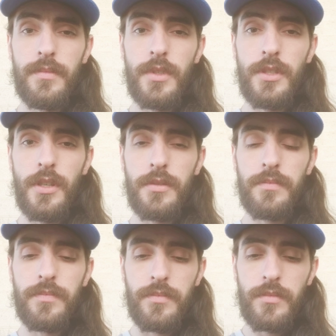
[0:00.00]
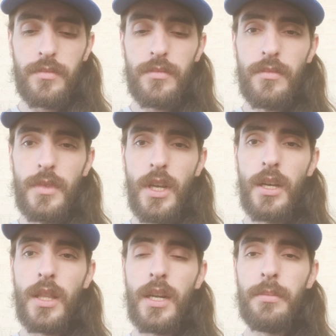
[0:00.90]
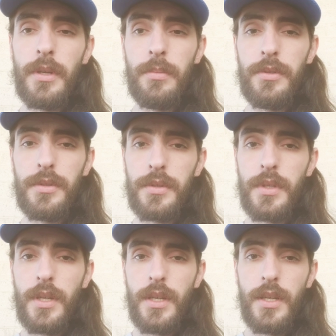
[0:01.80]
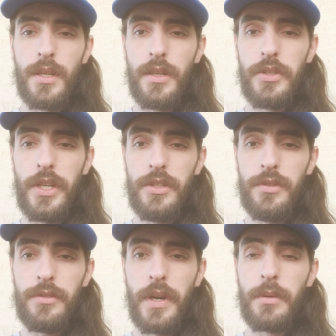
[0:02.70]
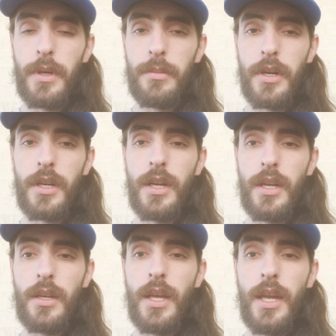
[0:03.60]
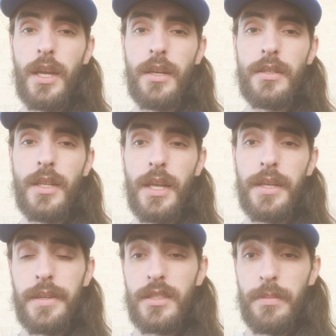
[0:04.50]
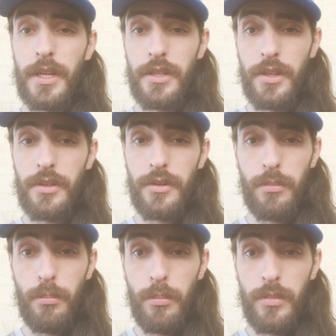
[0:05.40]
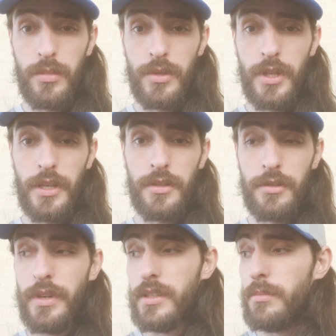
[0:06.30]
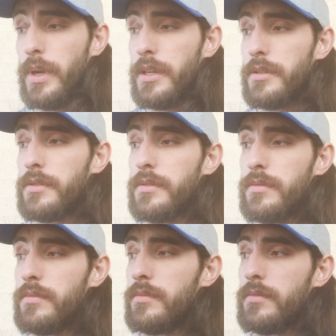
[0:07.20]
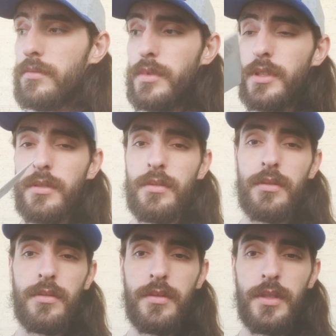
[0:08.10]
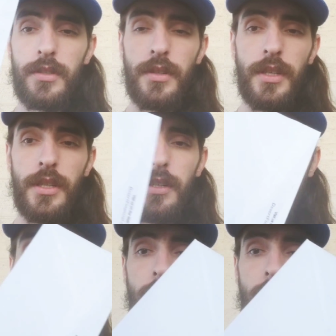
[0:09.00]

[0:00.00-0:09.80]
So a lot of people, they do direct mail marketing, and they expect their direct mail, you know, this right here.